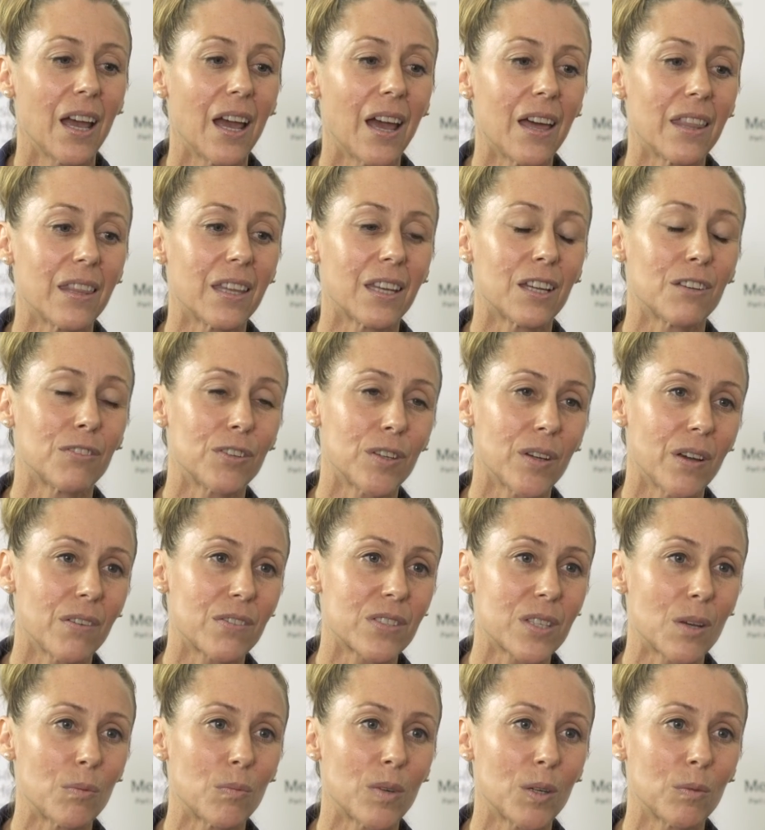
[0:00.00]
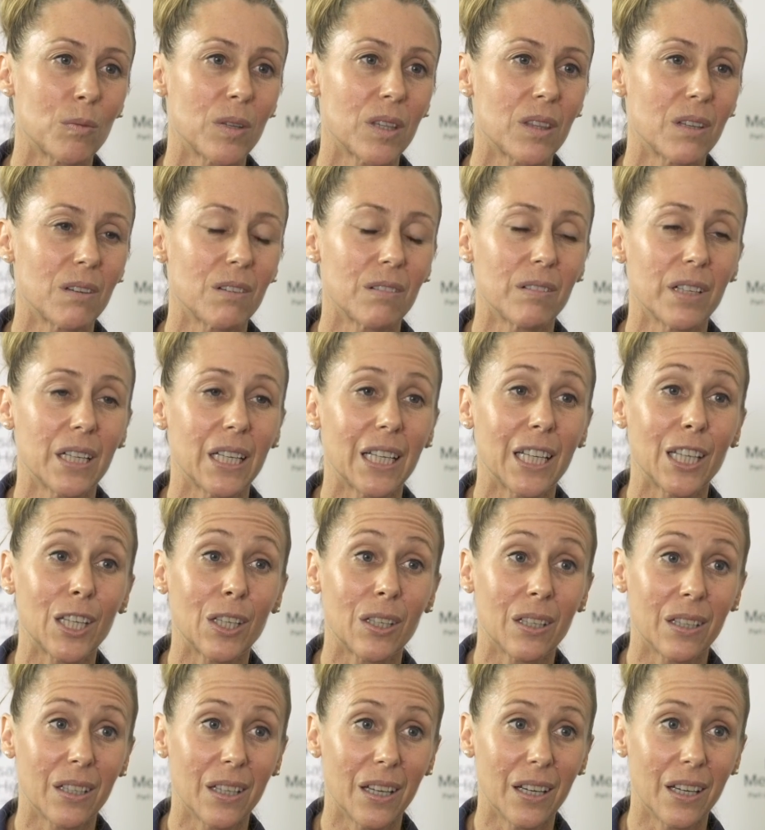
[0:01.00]
And then, if you have someone with a
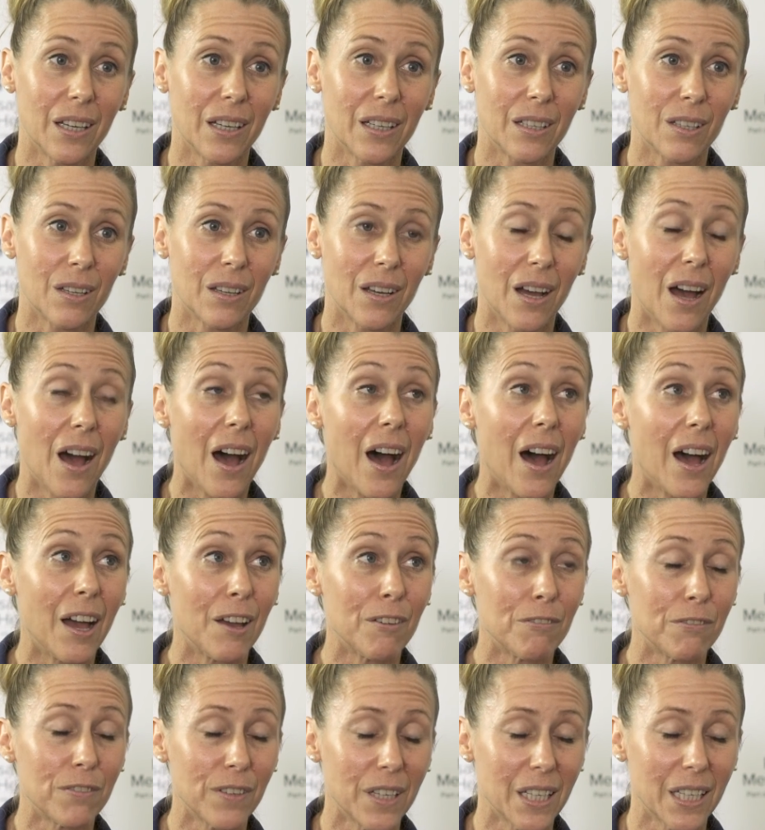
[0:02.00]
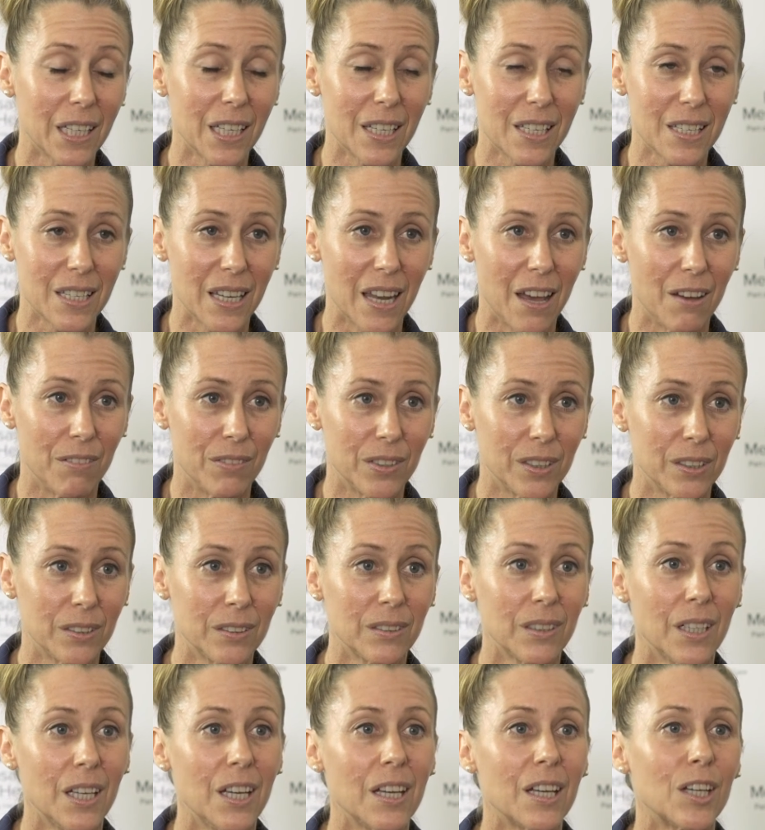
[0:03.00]
really uh, high fitness
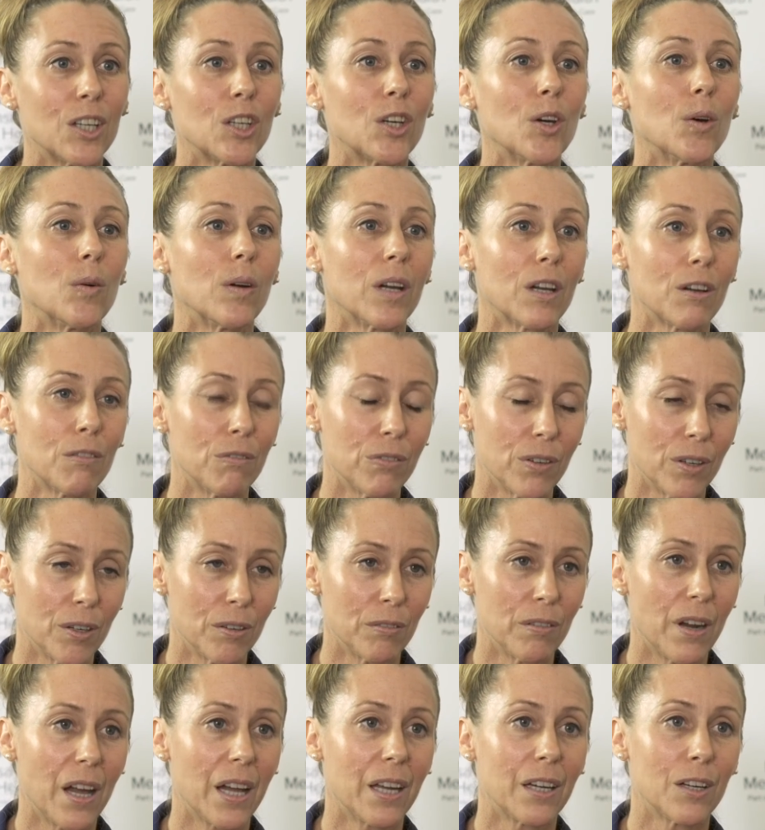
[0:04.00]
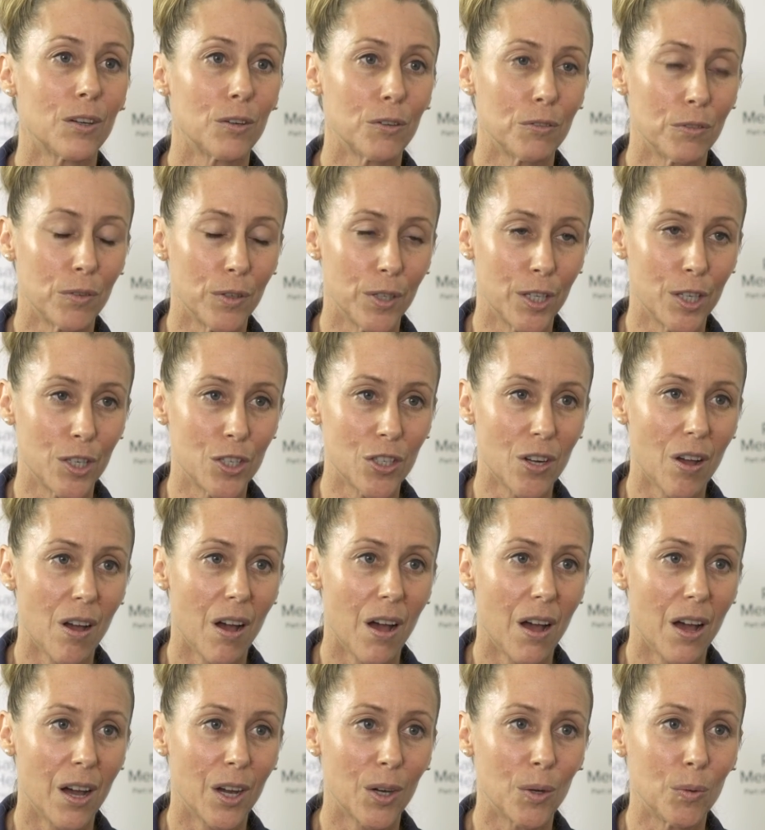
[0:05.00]
level, going for a run or for a
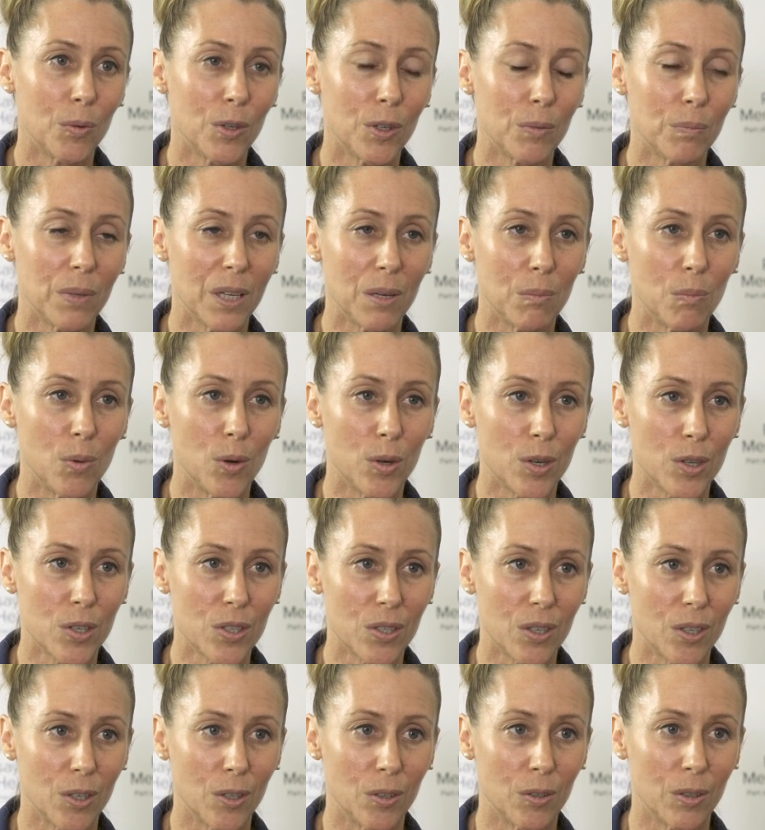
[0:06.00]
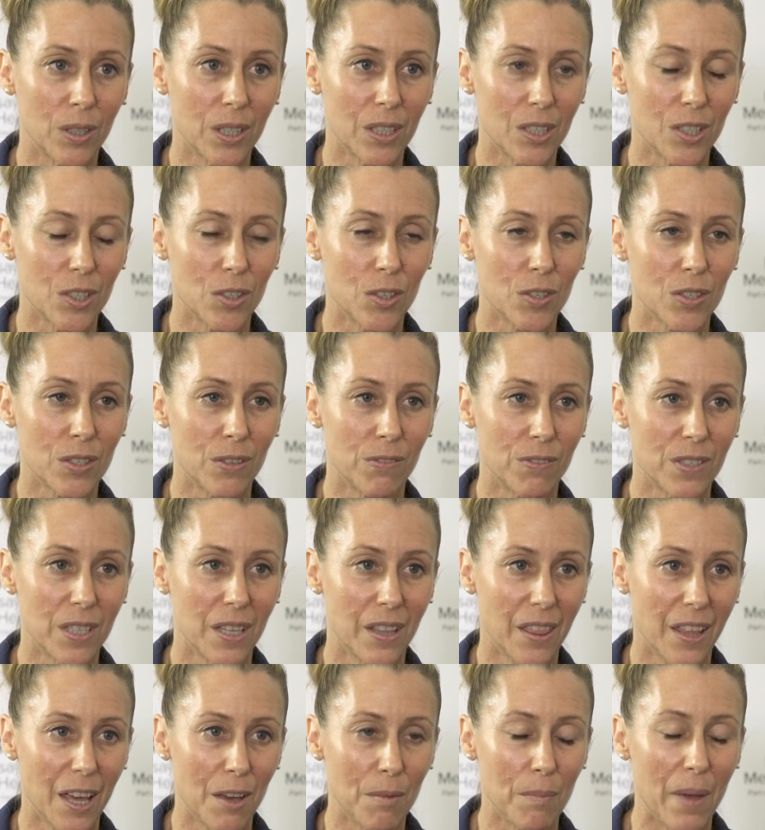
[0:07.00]
jog would be more so conducive
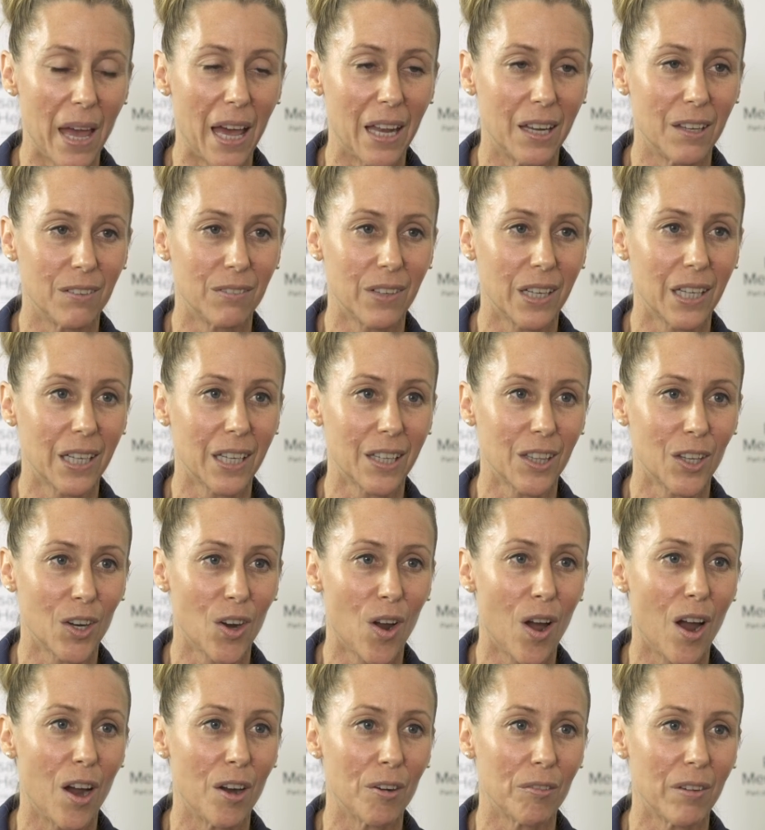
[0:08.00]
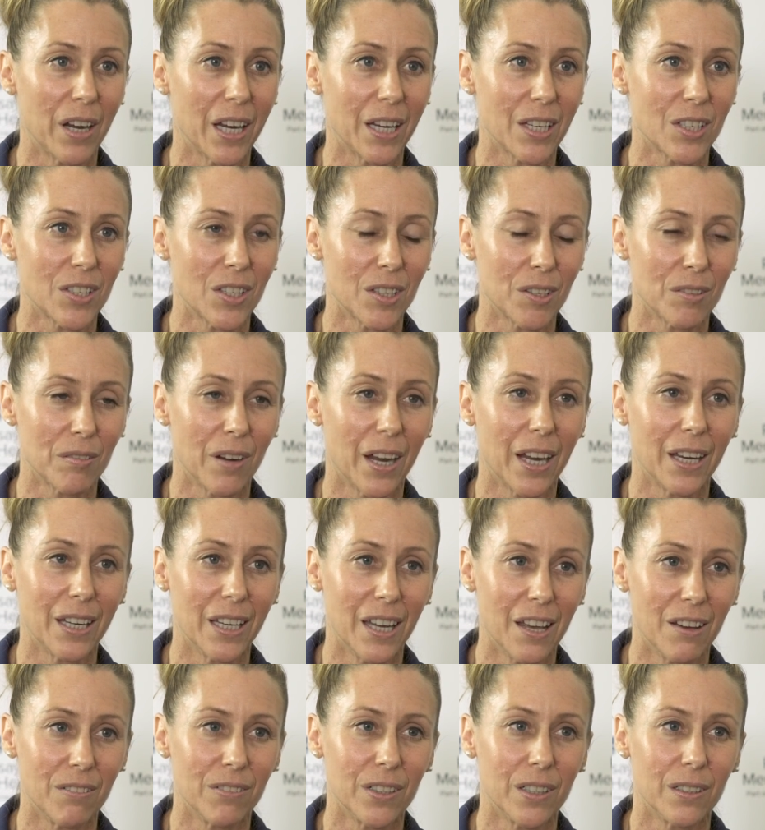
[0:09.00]
to them elevating their heart rate to the right
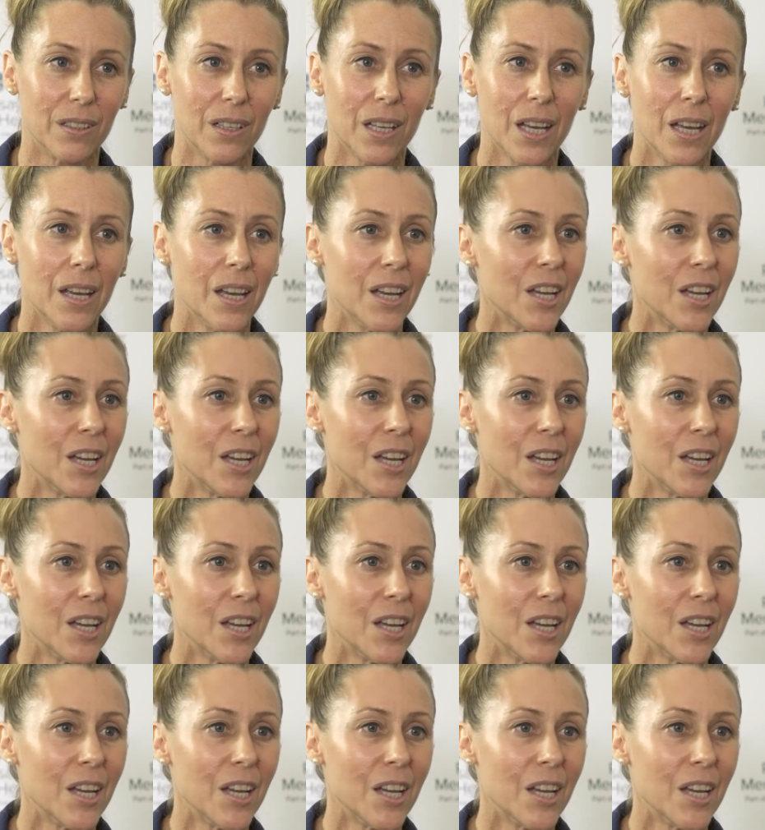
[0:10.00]
level.